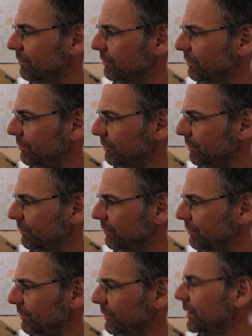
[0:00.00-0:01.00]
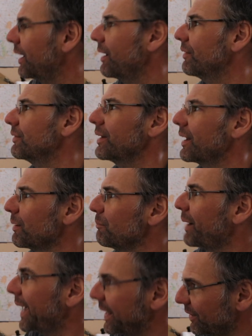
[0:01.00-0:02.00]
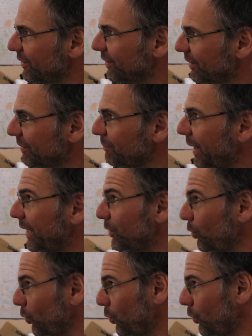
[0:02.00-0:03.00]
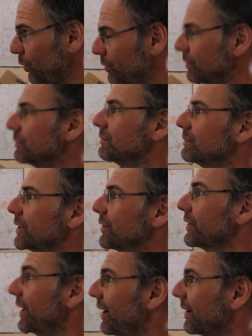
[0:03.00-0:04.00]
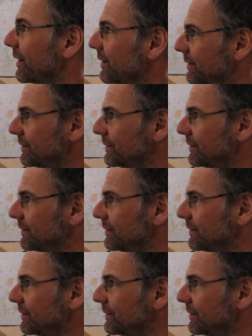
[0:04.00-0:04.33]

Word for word: stuff into the ground. No, not a miner, a minor. You're young.